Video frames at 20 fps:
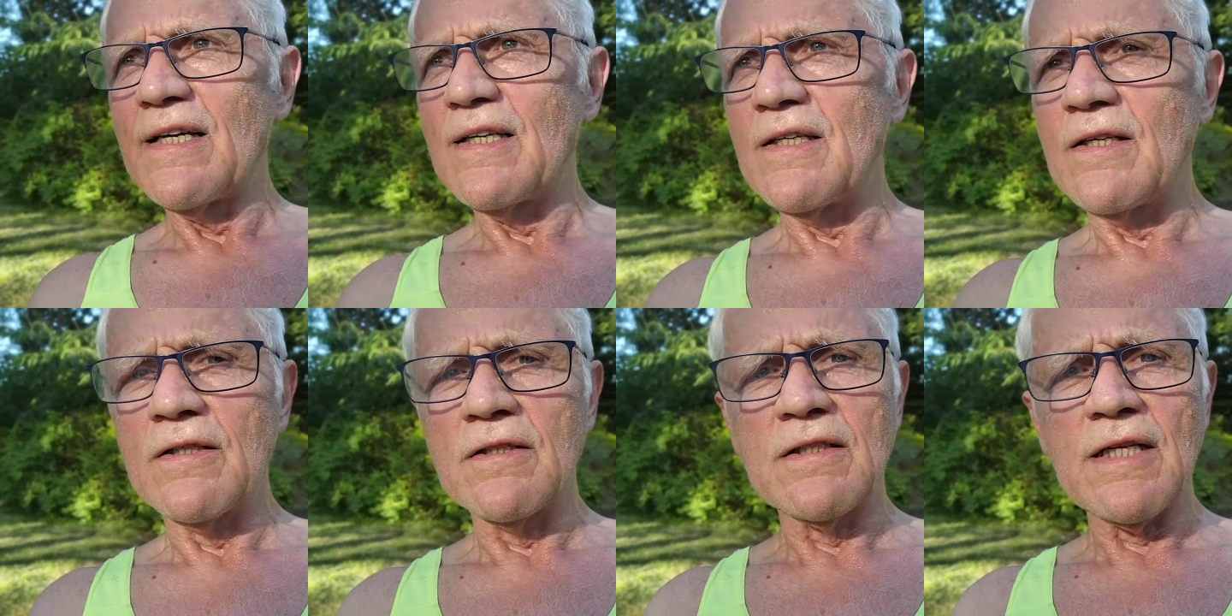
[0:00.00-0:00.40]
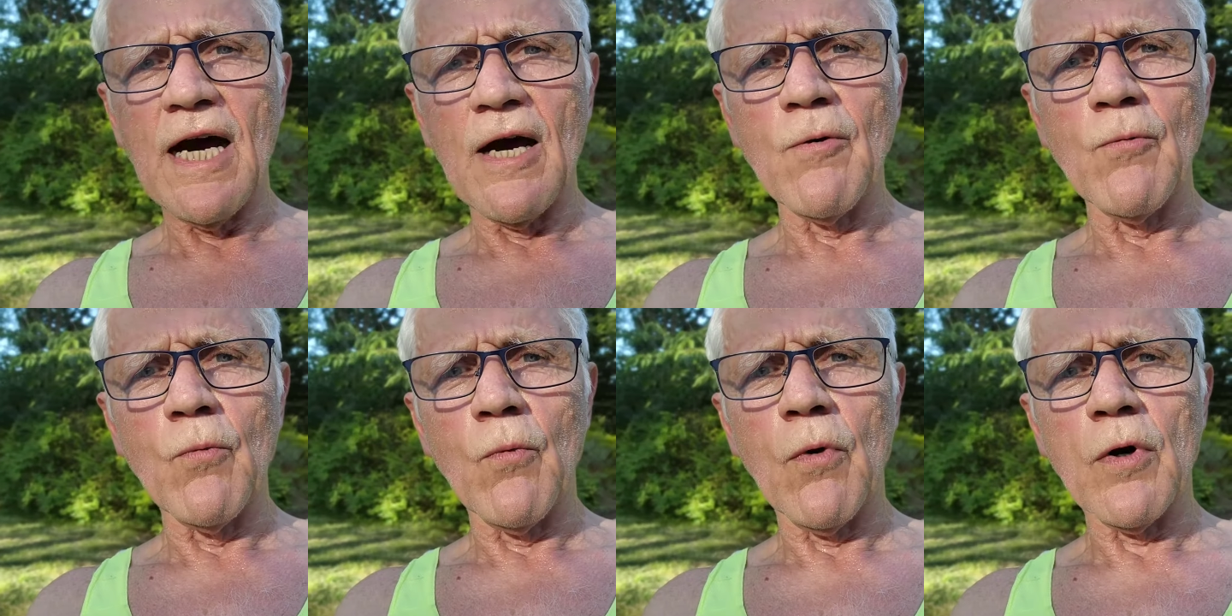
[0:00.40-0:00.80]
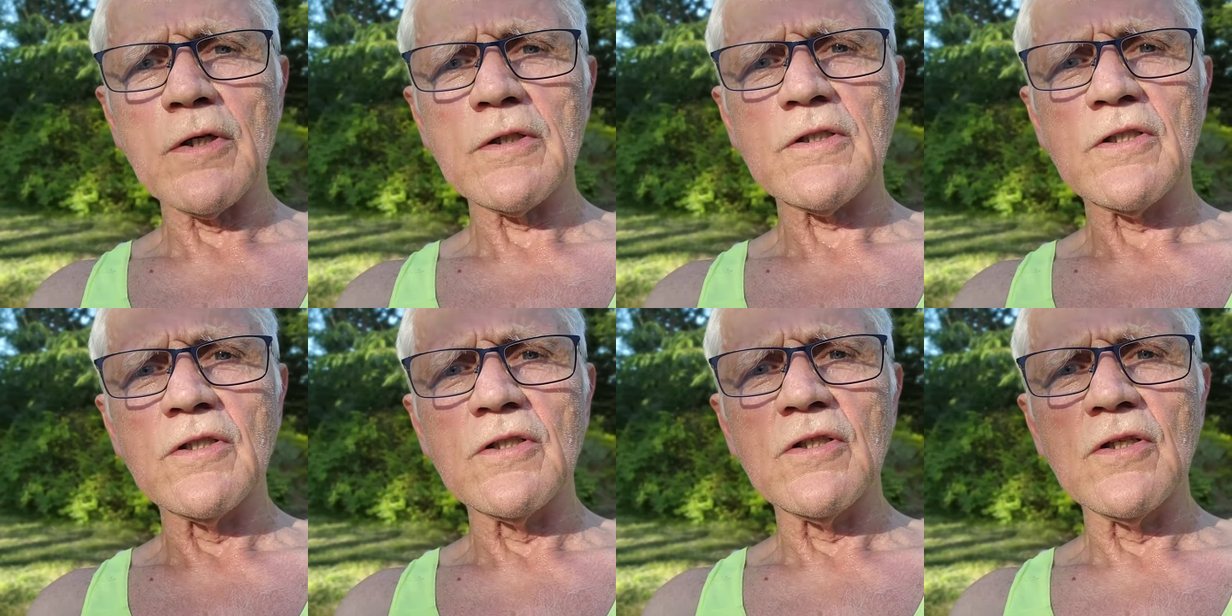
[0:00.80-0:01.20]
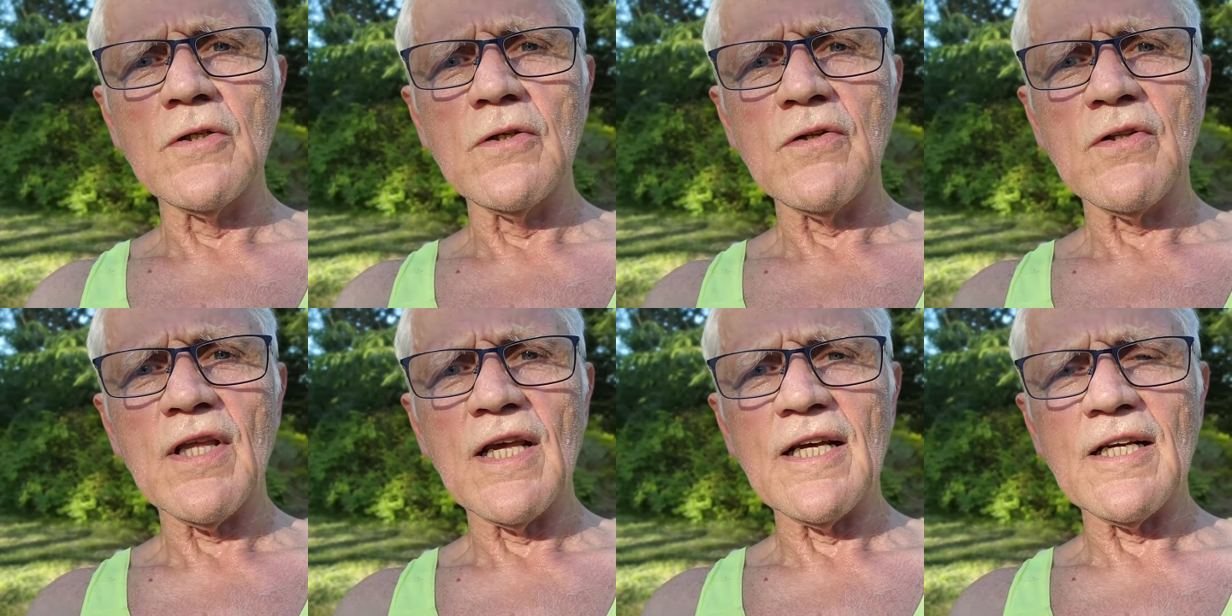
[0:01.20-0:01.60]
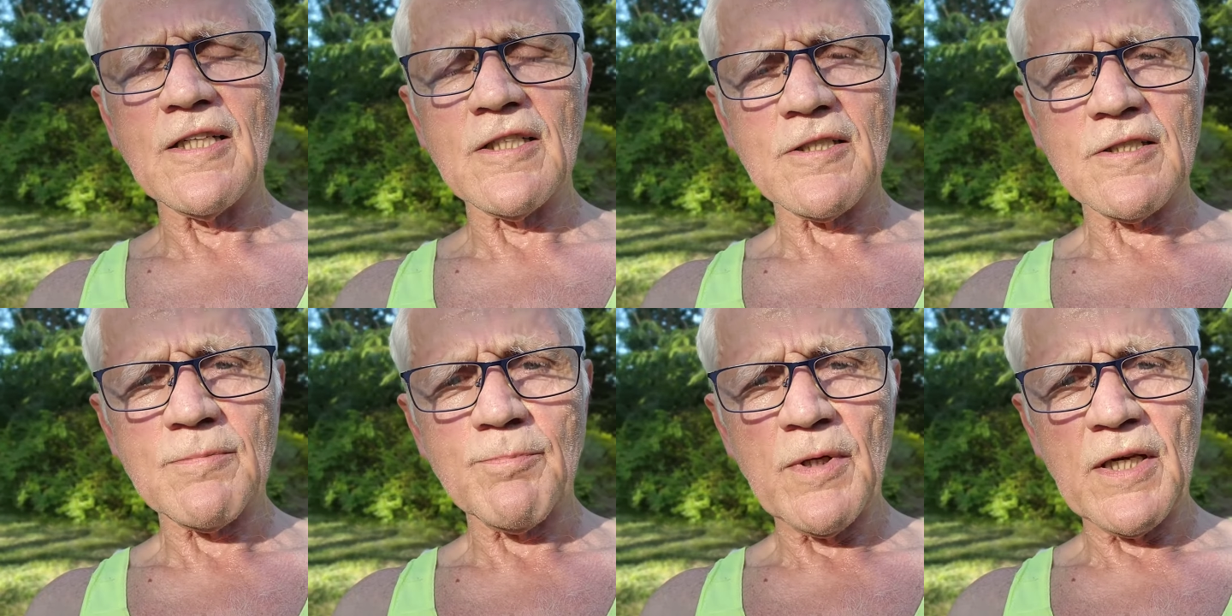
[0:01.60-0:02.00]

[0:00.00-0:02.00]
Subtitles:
you don't want to do things